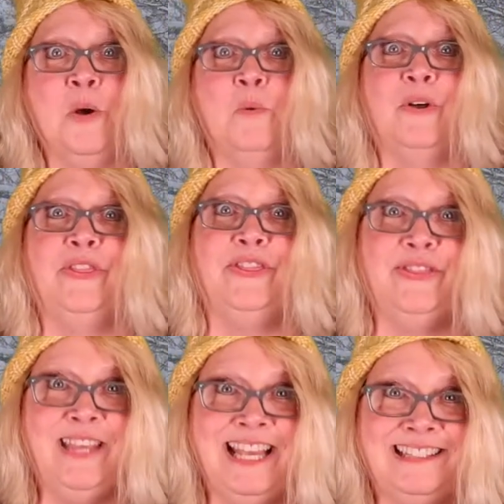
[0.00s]
Well,
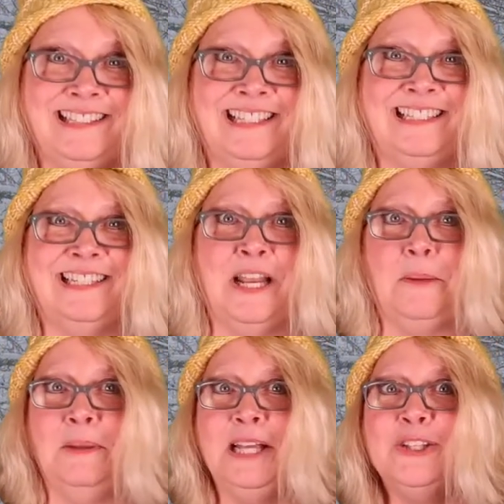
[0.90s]
this is going
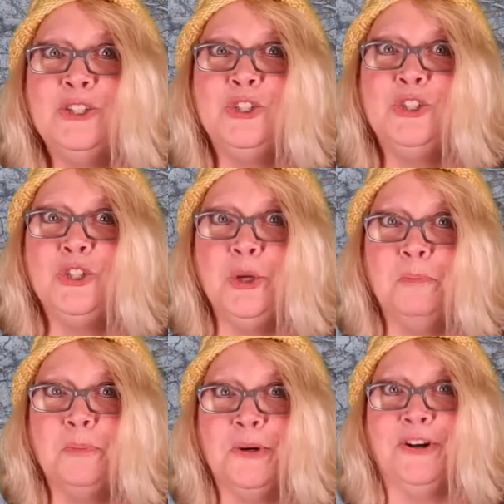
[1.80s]
to be
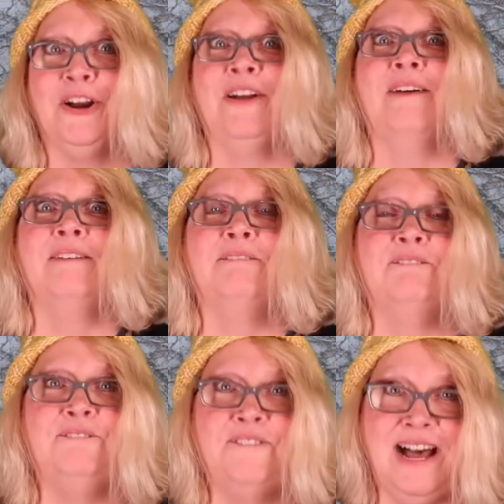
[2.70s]
super
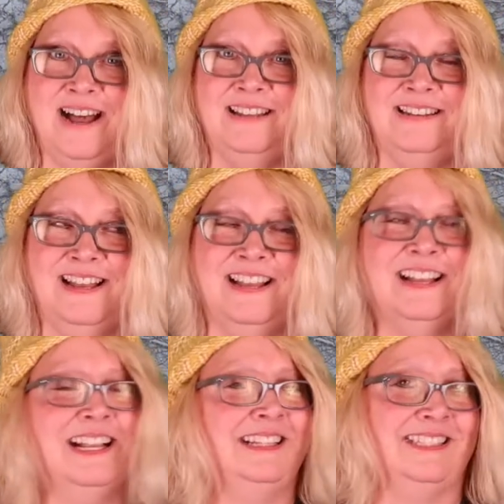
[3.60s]
fun
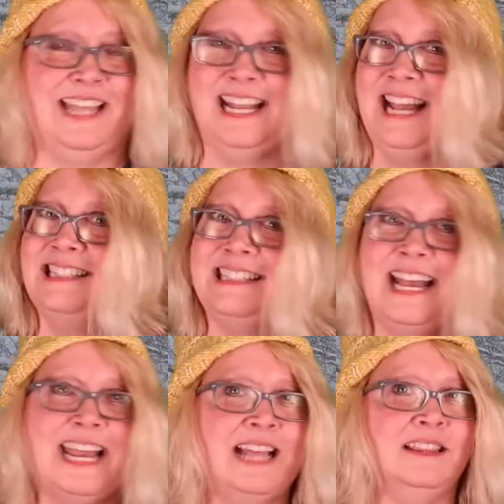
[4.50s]
because like I
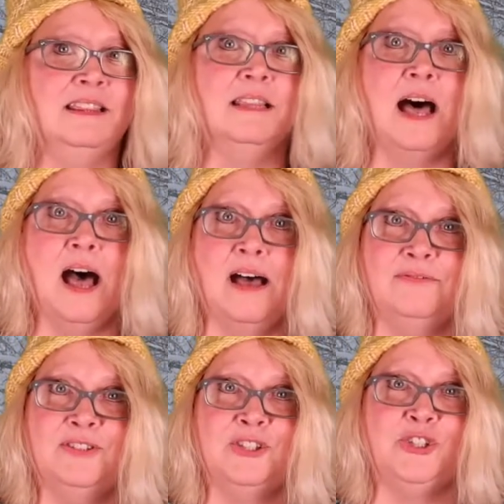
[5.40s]
said, I
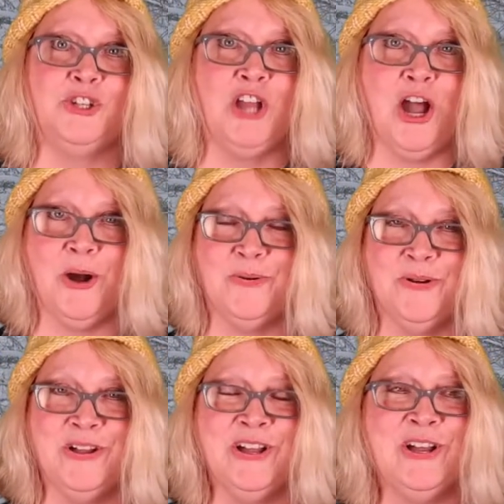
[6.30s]
love snow.
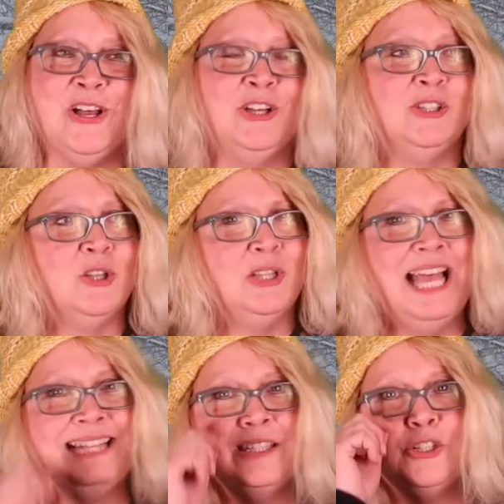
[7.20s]
So
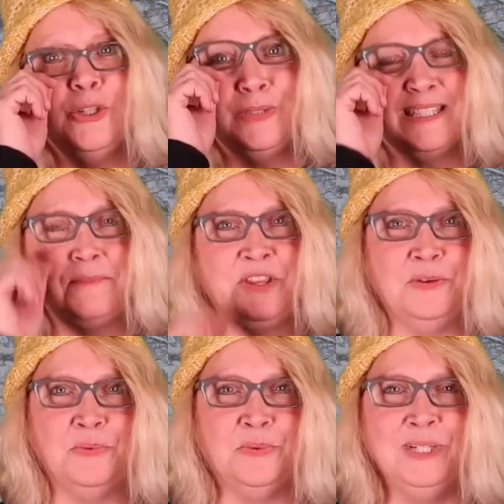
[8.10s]
let's do
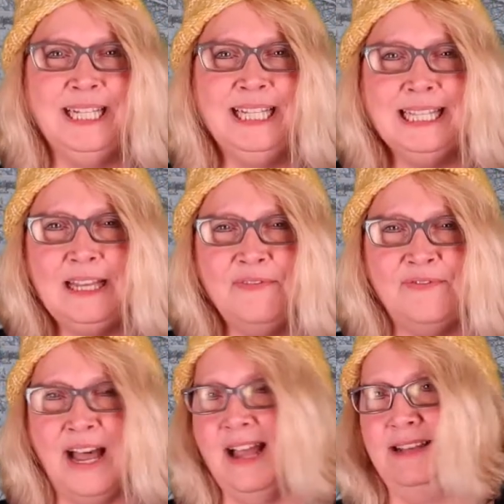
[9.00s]
something really
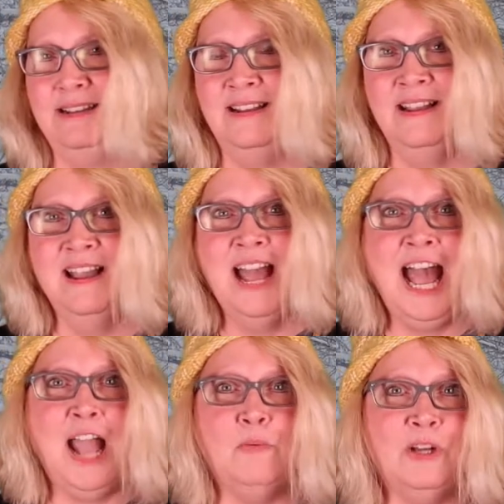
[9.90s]
fun.
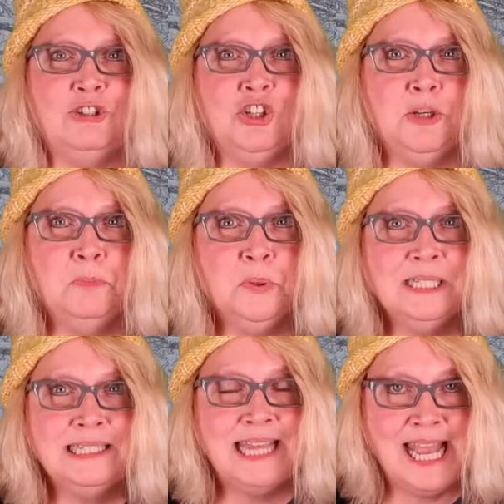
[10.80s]
I want you to
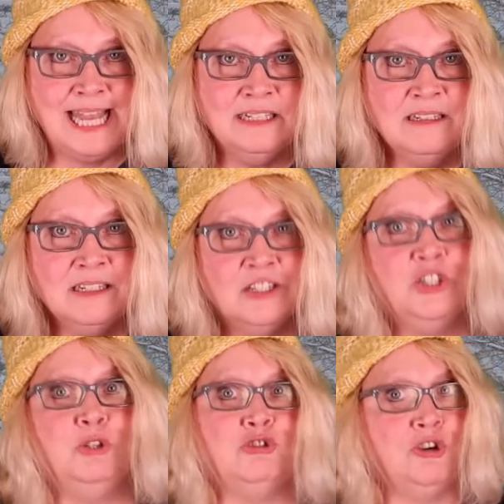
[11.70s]
pretend,
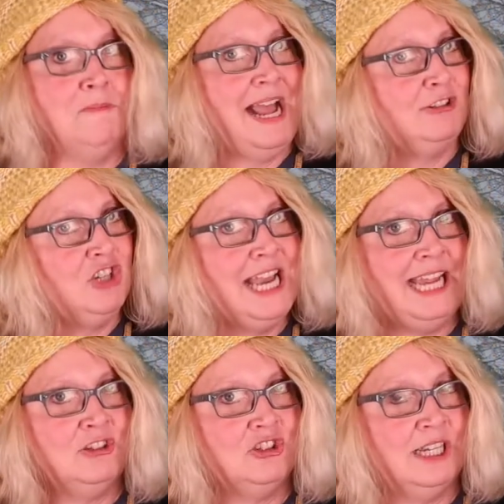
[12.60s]
use your
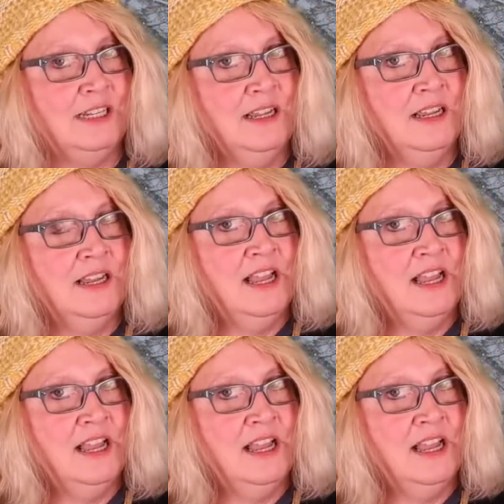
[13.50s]
imagination,